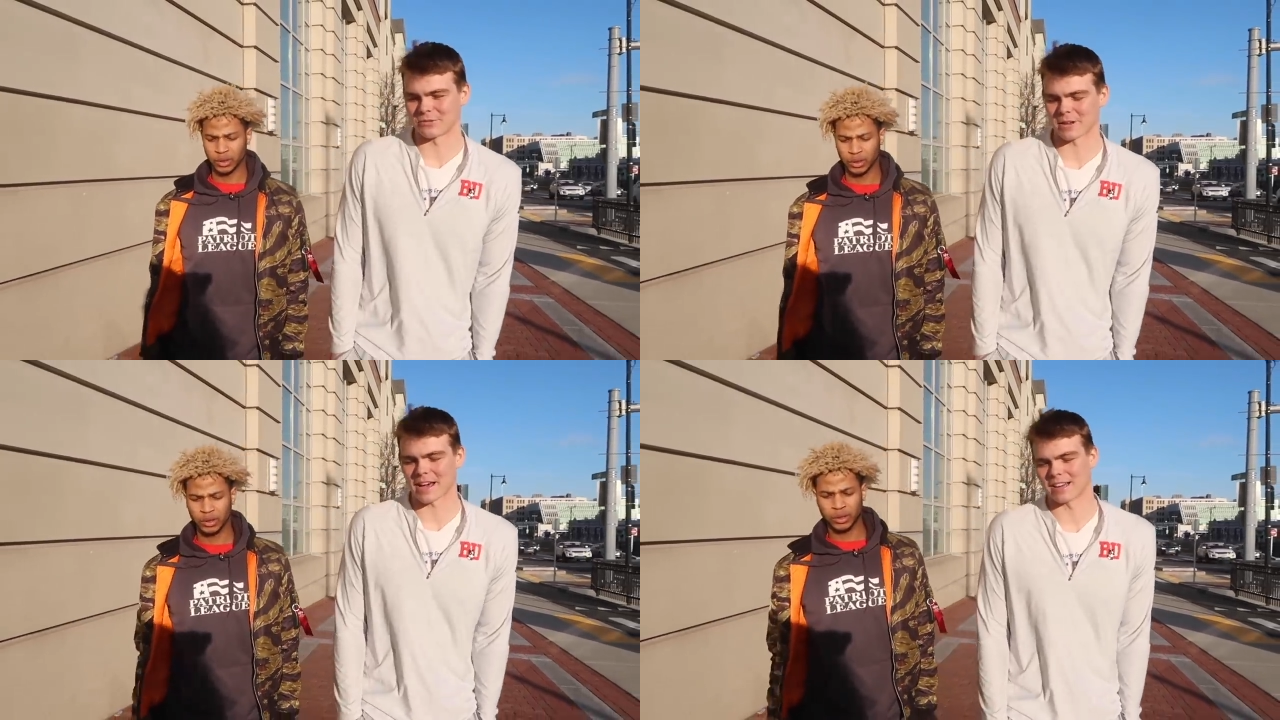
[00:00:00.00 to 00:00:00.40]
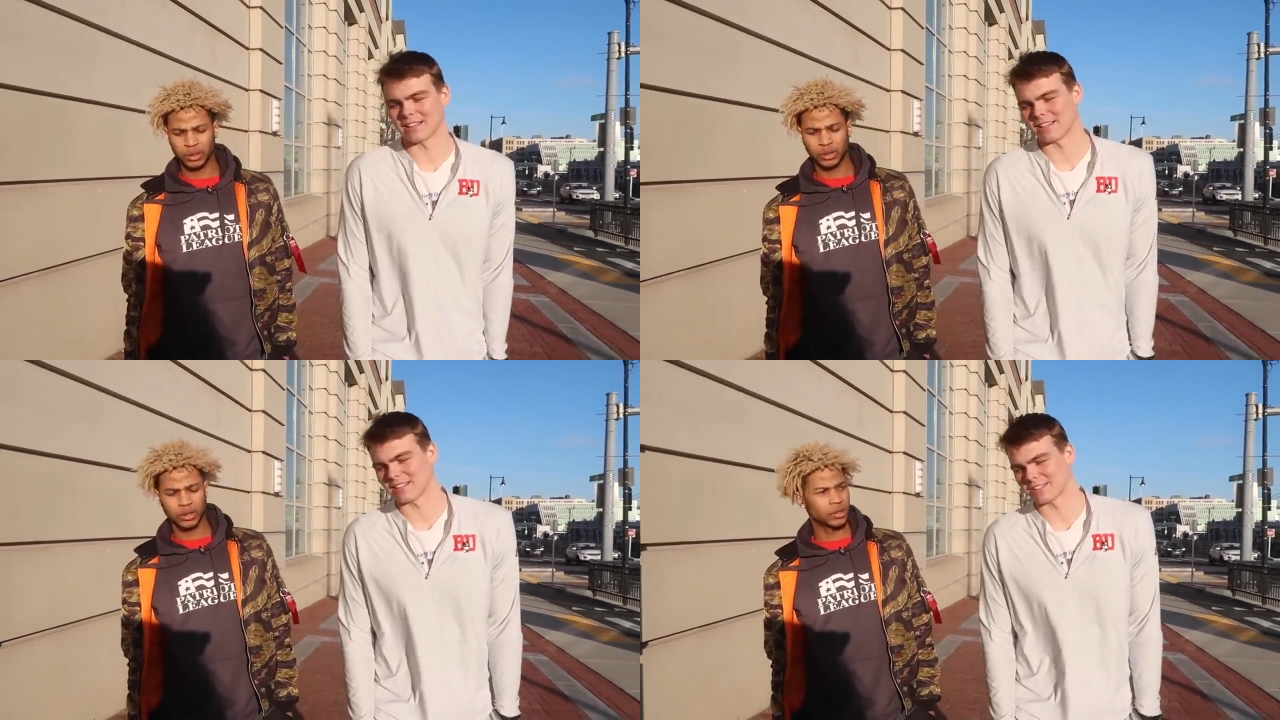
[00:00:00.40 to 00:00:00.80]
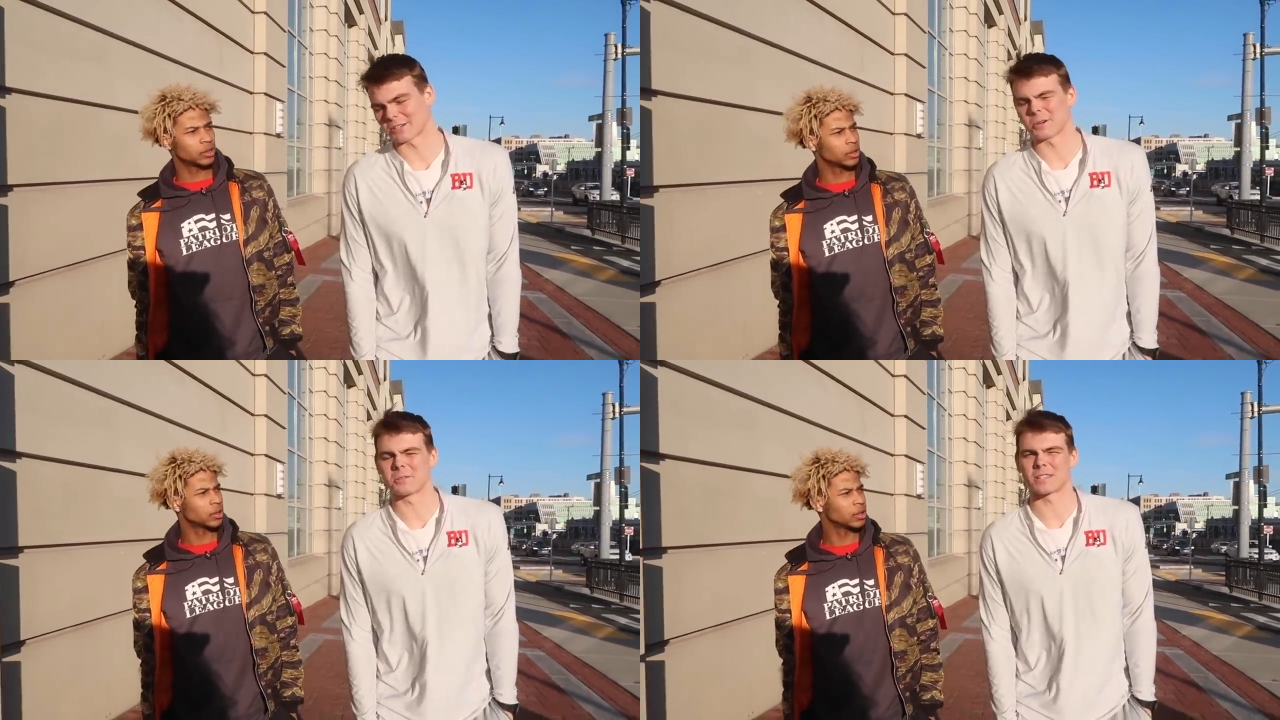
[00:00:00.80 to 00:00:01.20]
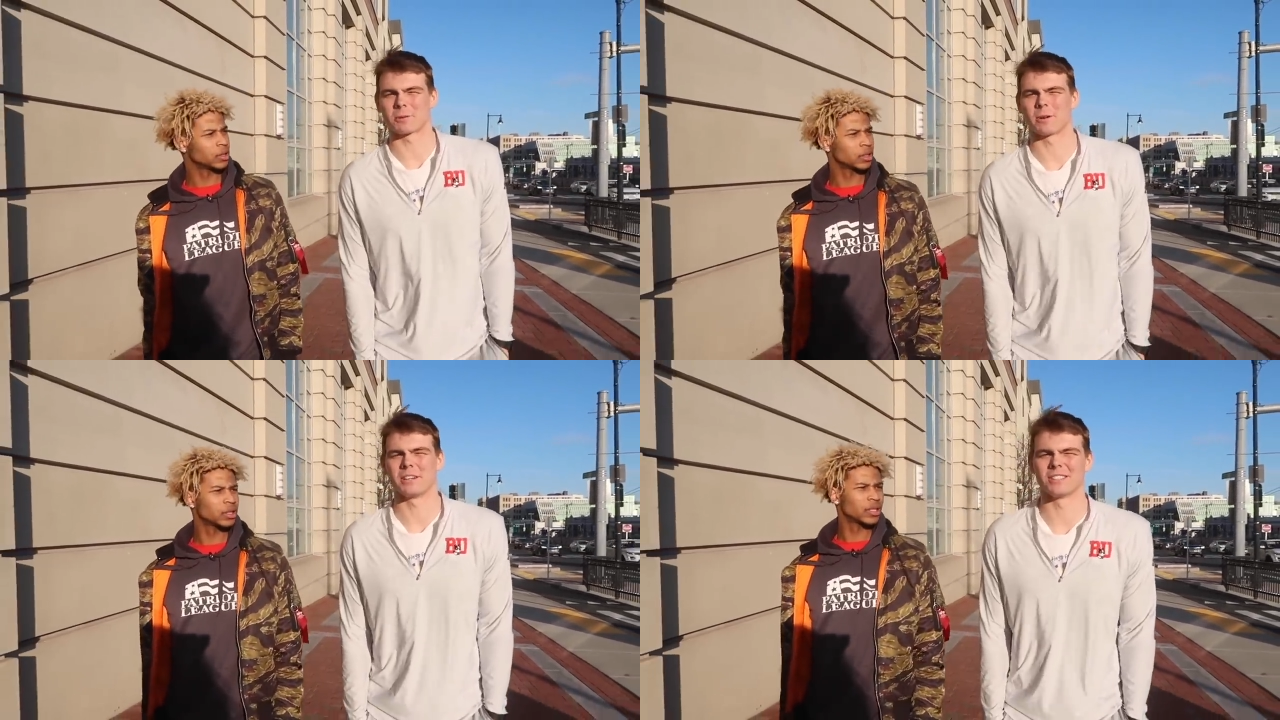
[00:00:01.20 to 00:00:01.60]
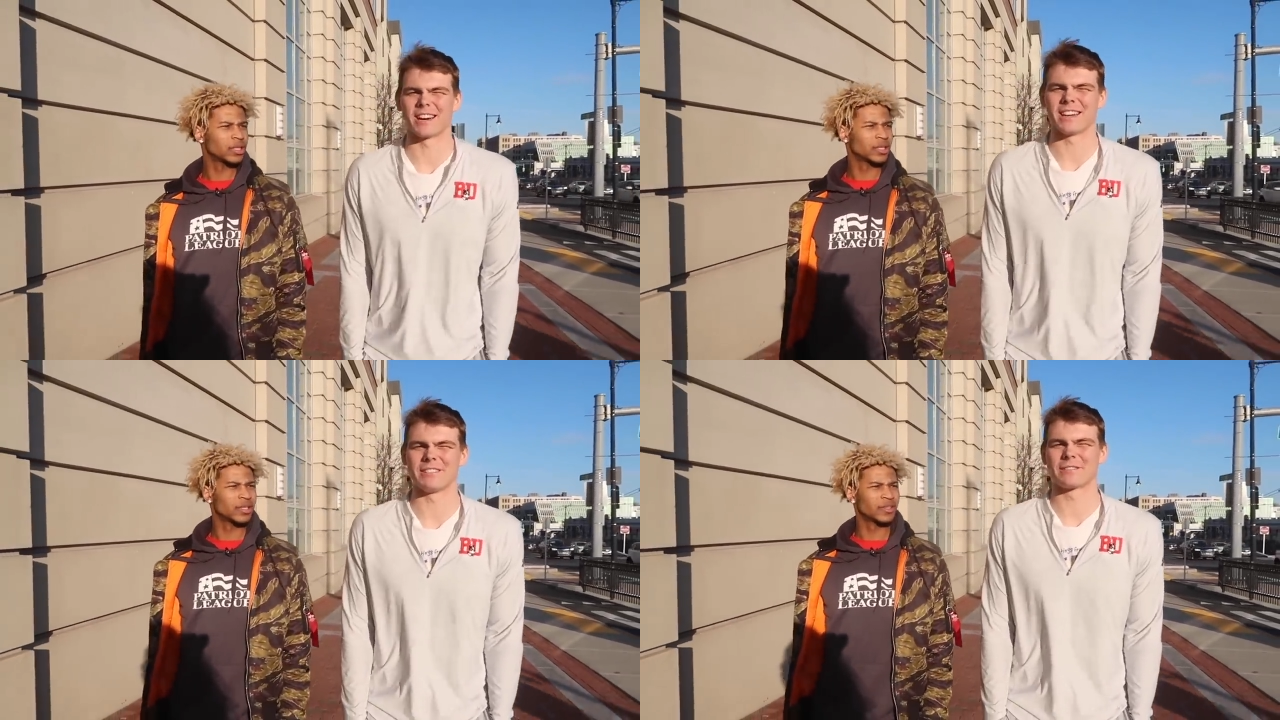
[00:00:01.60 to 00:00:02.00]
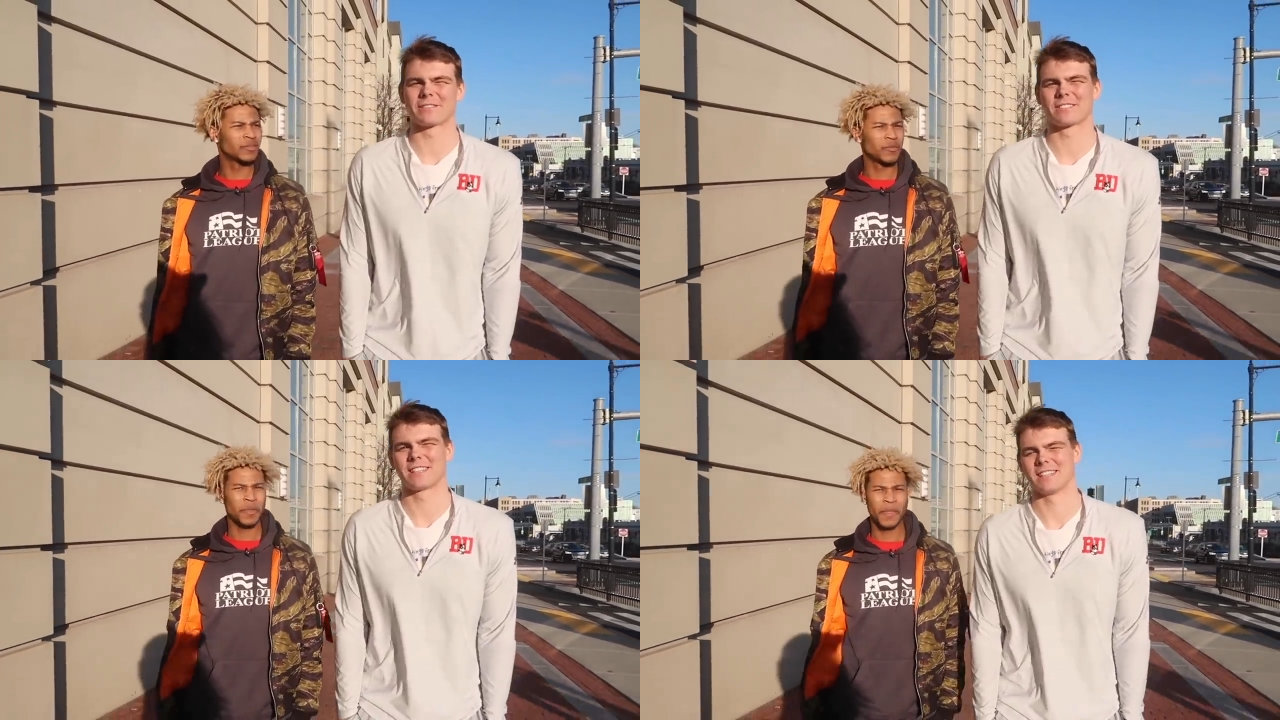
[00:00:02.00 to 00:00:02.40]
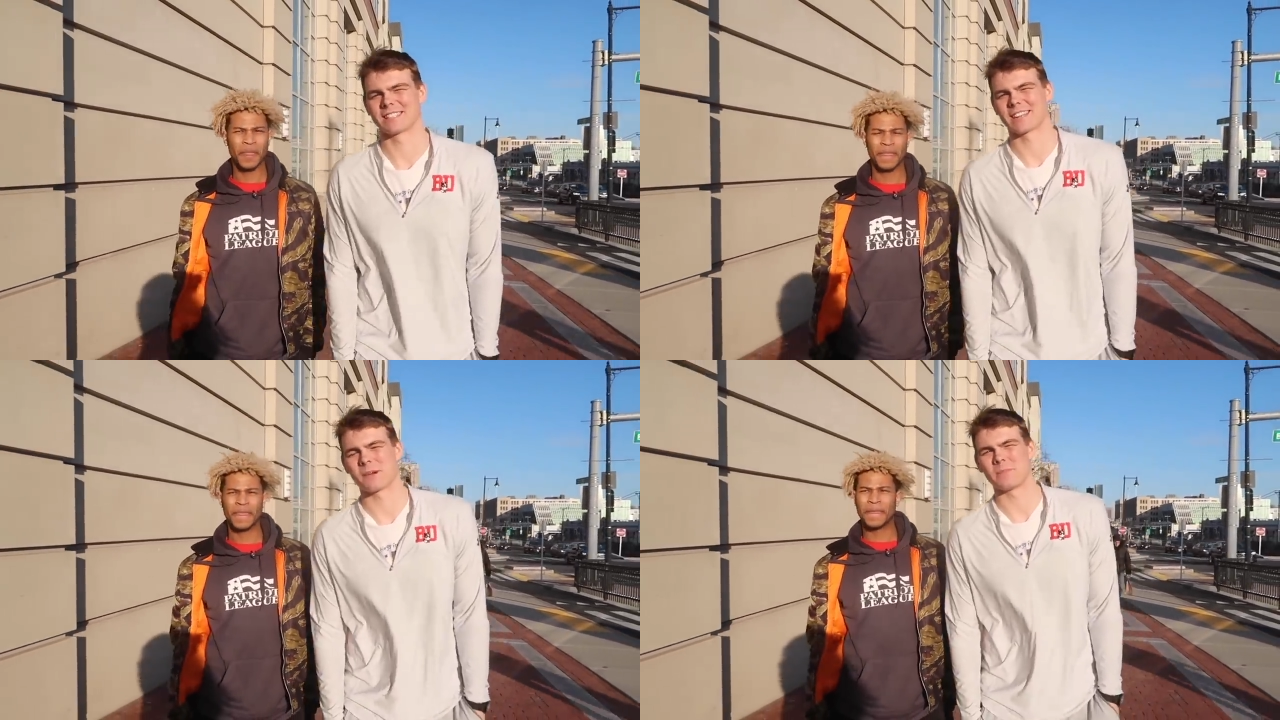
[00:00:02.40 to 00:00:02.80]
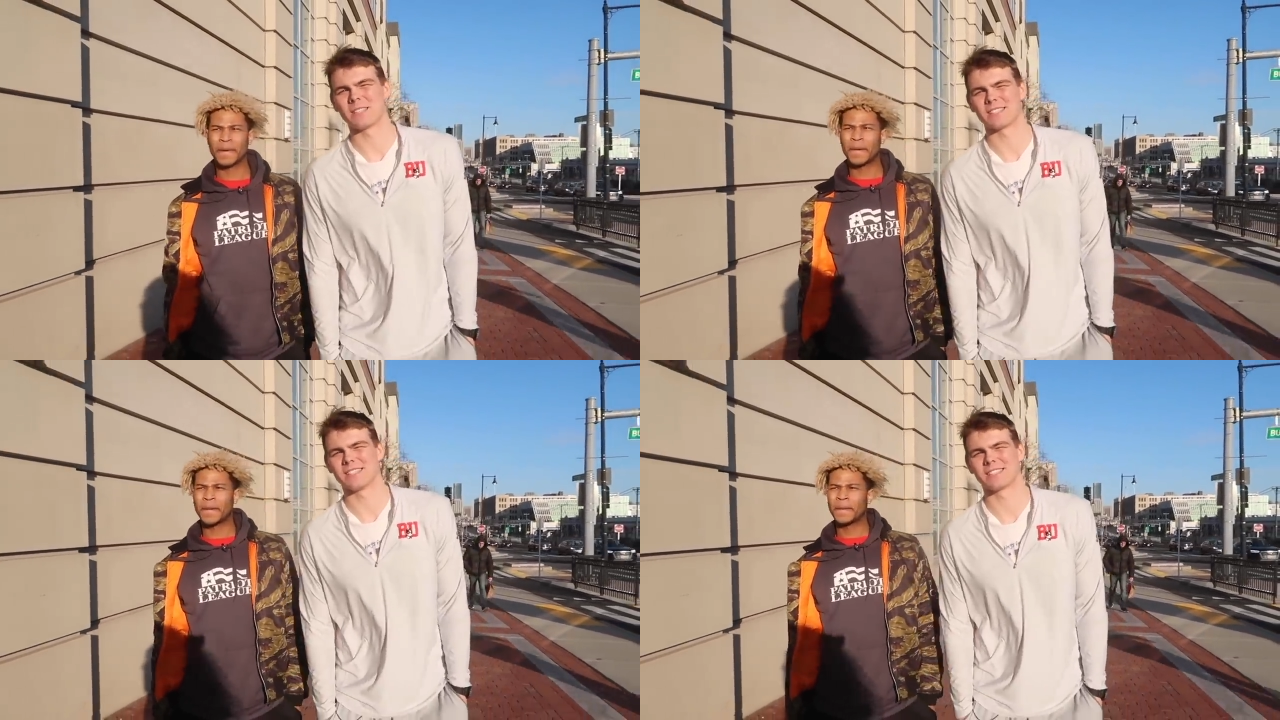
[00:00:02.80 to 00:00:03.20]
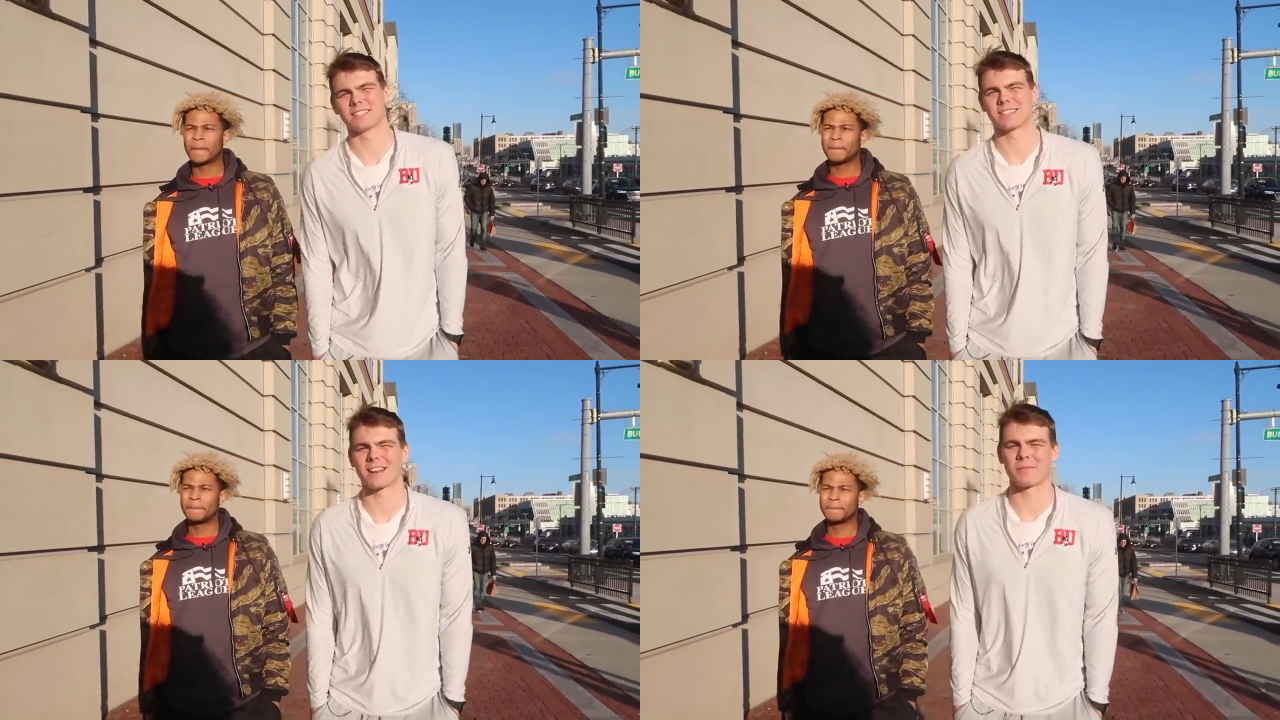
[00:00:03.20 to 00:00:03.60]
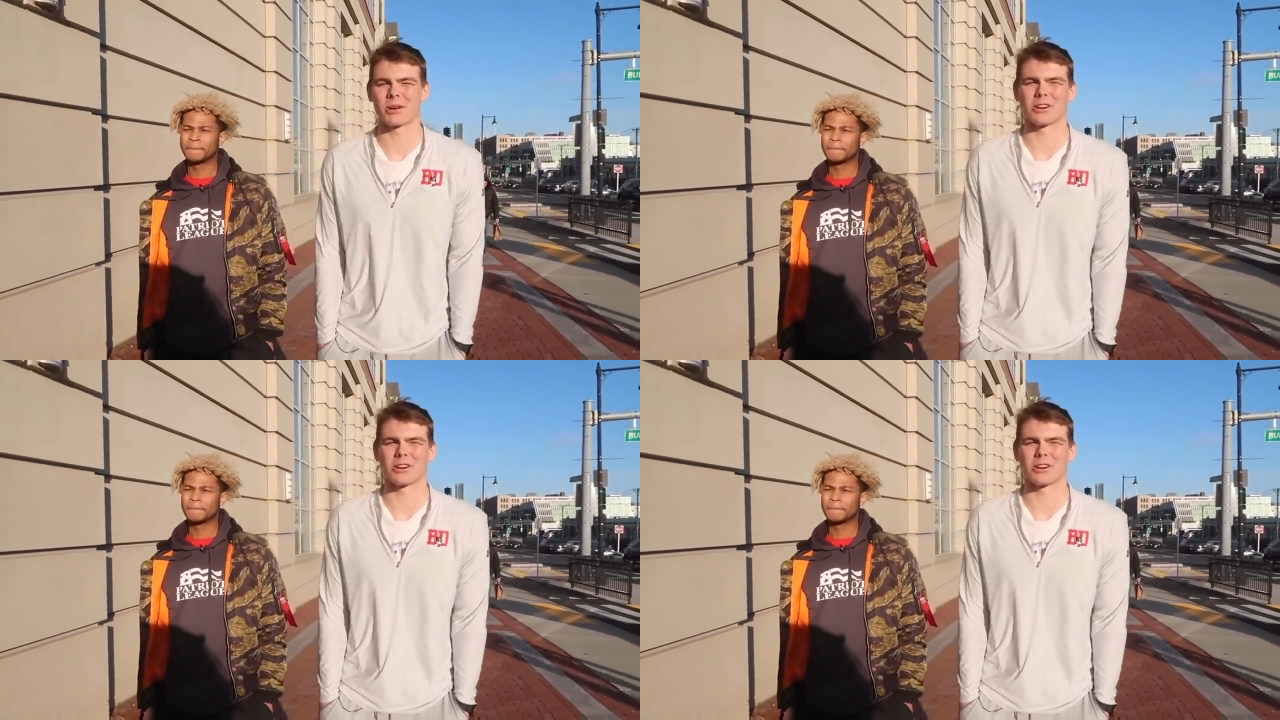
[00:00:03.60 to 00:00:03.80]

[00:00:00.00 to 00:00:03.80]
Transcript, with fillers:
Speaker 1: you kind of your coaches like run your life. It's like a business. It's not